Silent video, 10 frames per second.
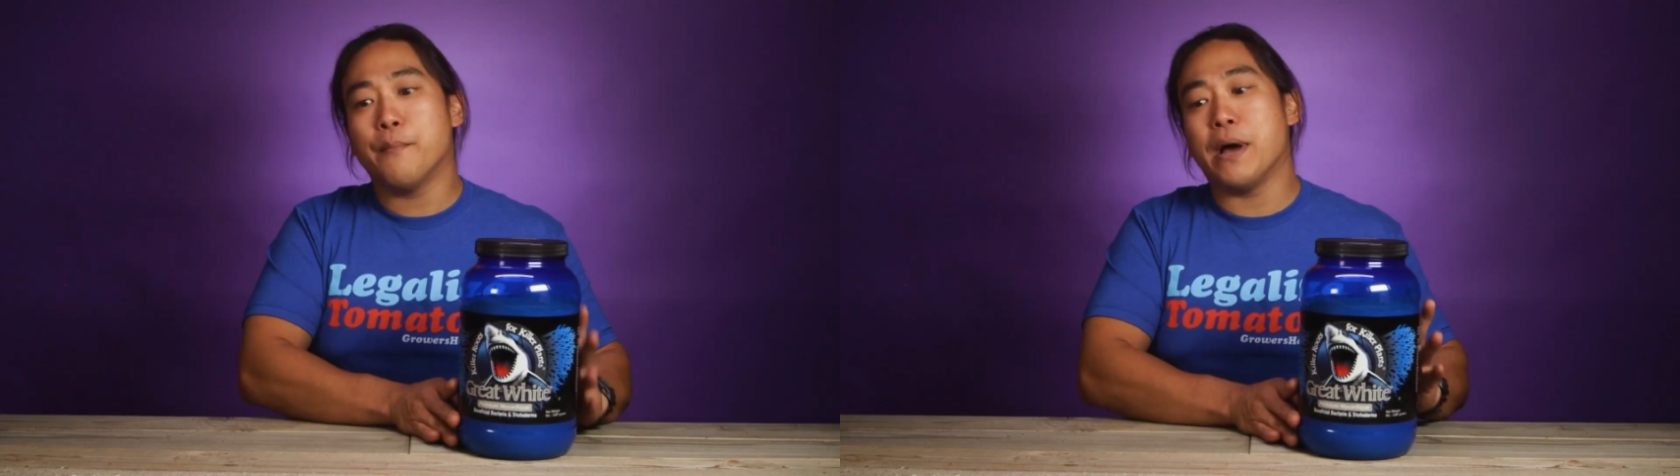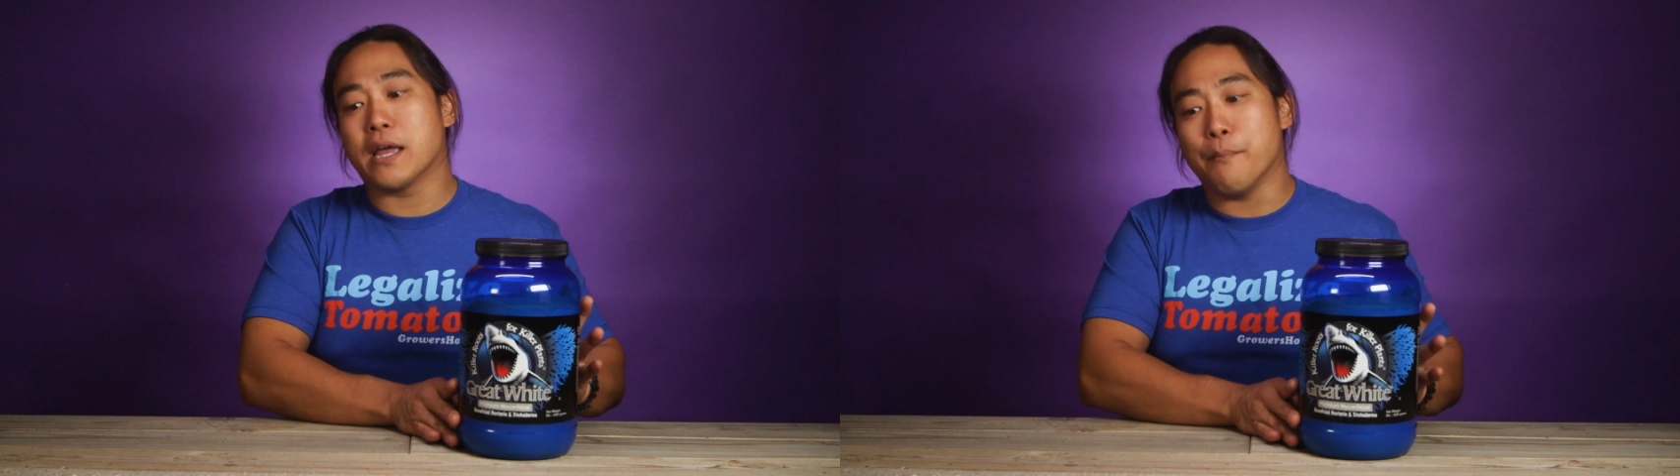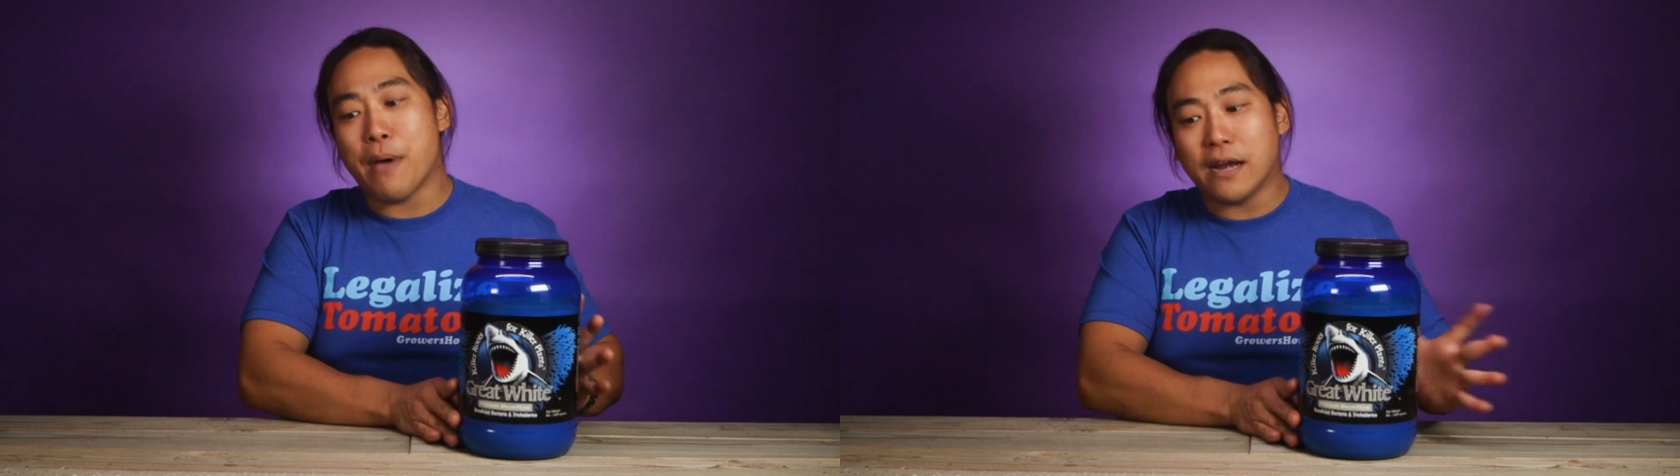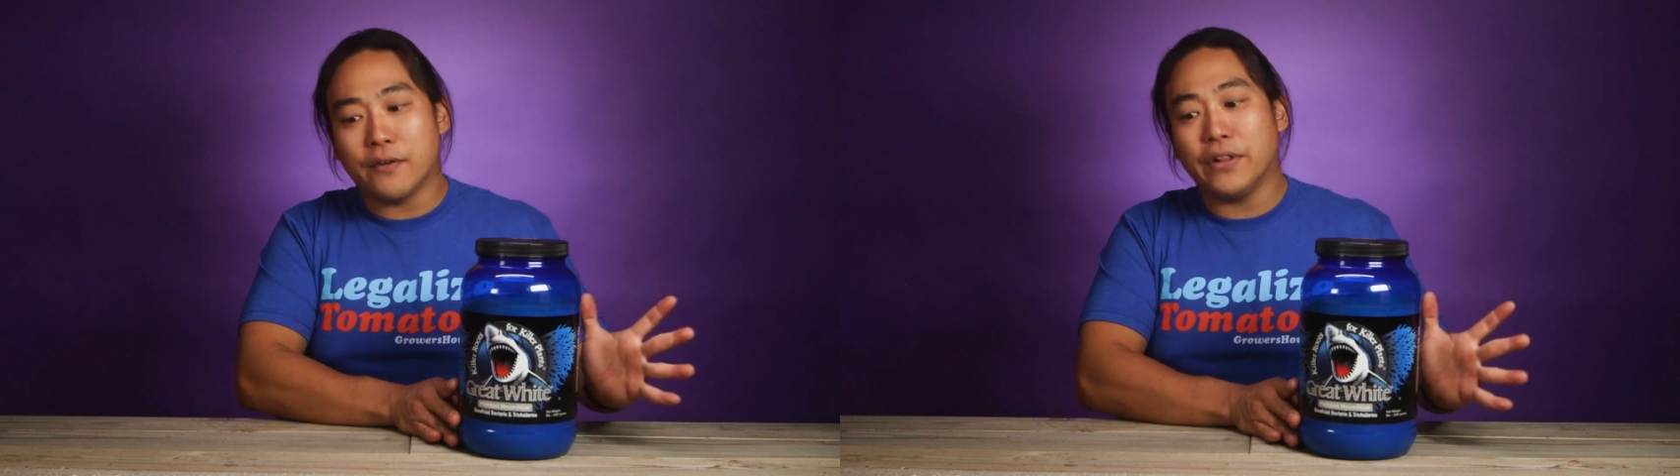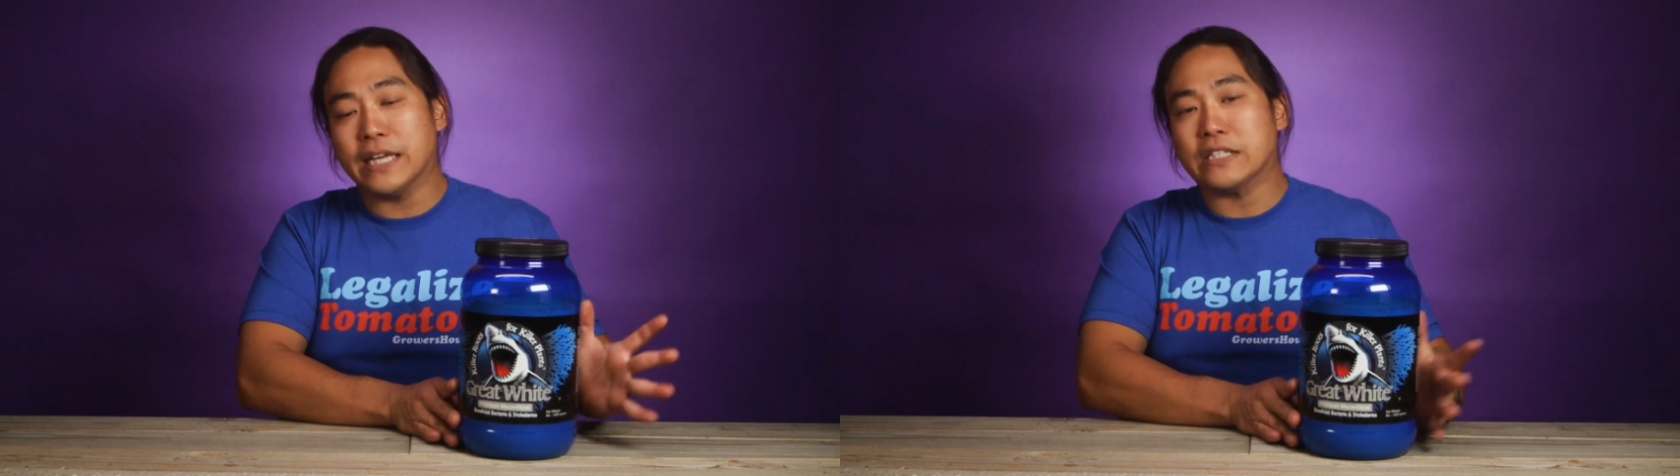by
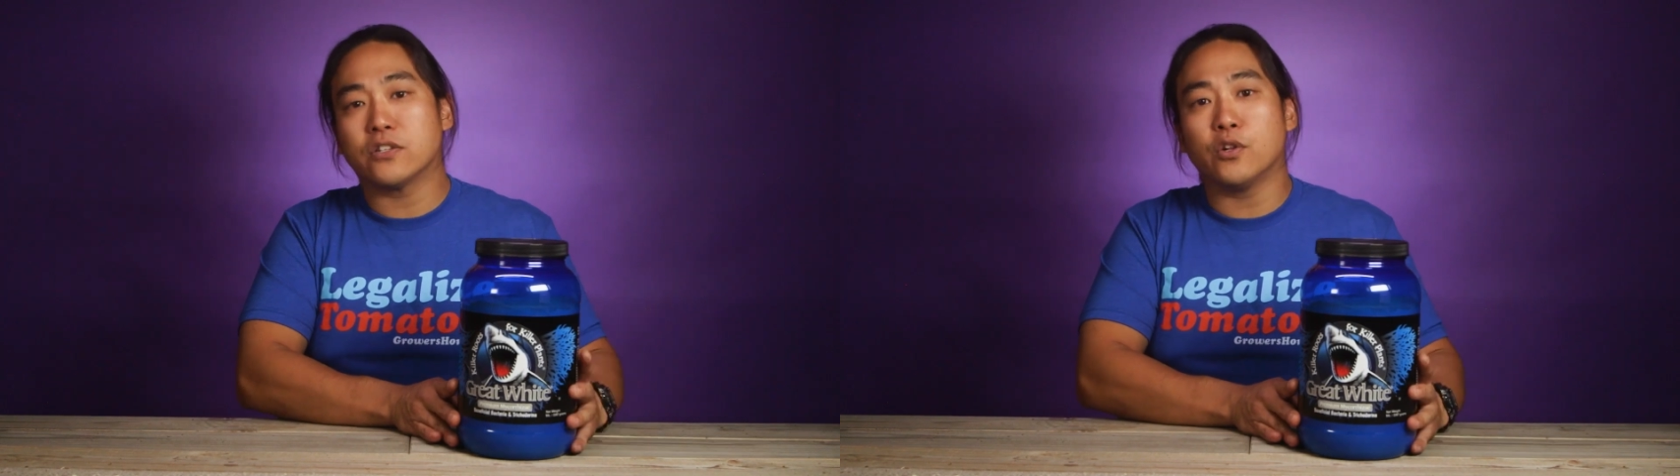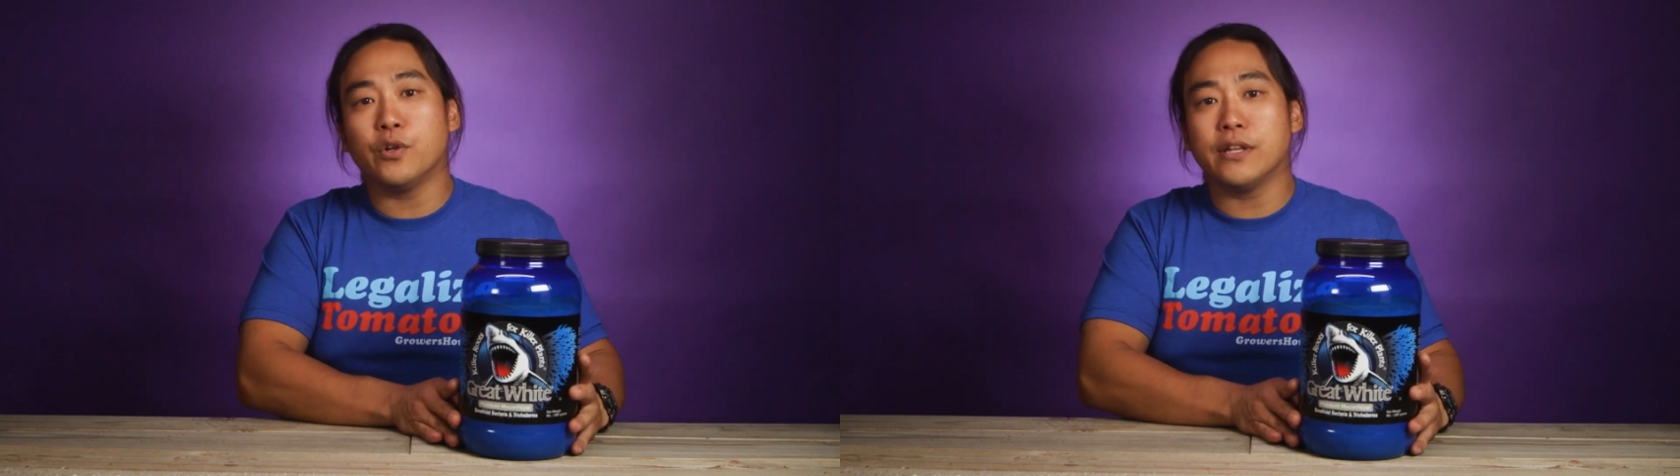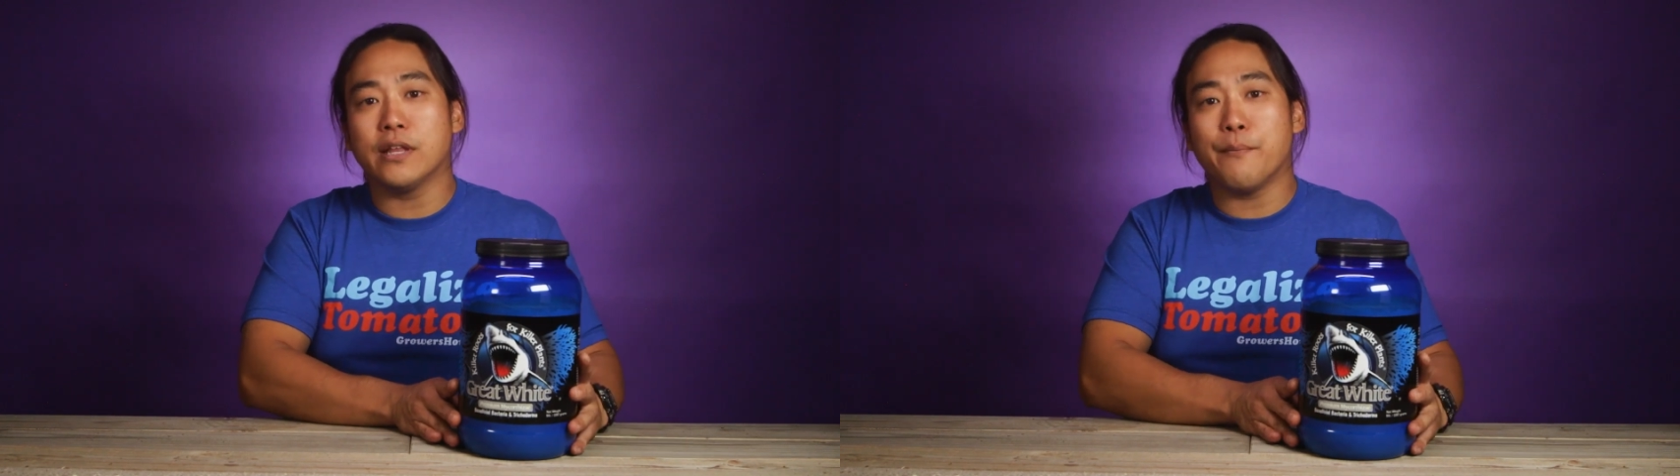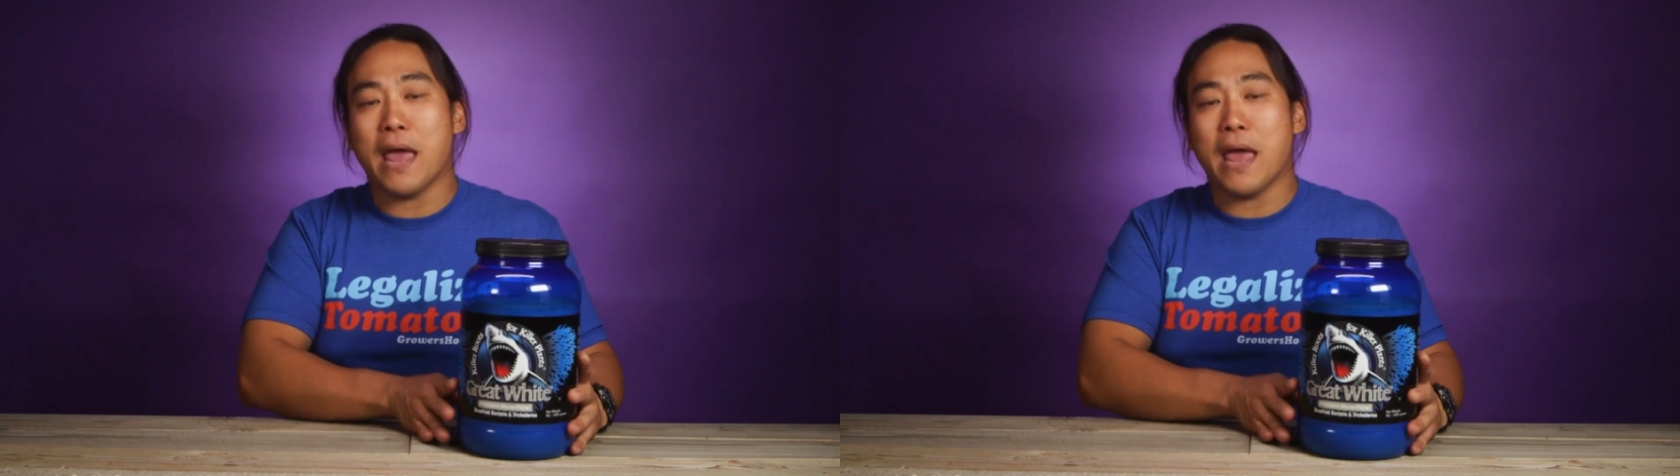competitively excluding them